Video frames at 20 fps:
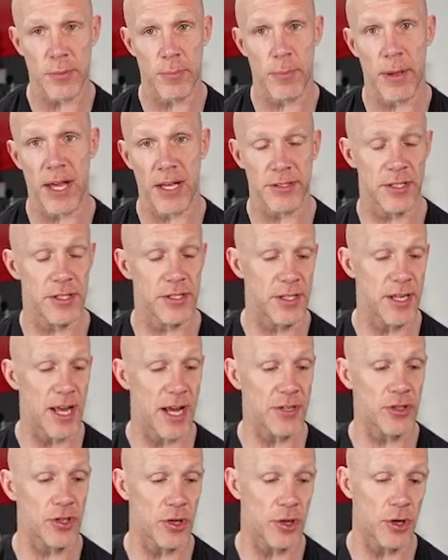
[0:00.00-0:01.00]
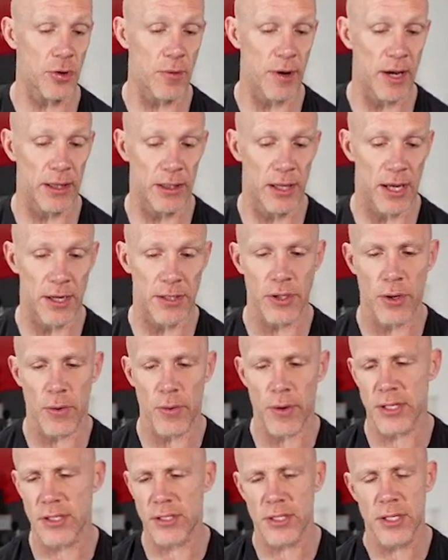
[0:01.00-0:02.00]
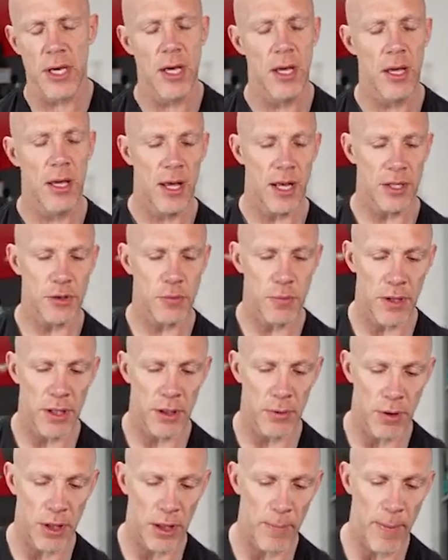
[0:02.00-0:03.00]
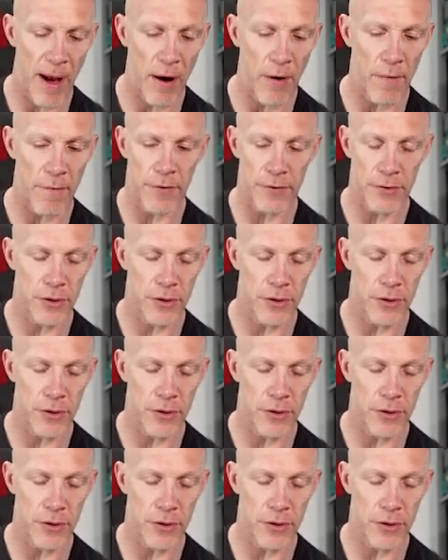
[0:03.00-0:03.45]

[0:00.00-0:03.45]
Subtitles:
And because this deck is going to create a lot of tokens, that's really, really powerful.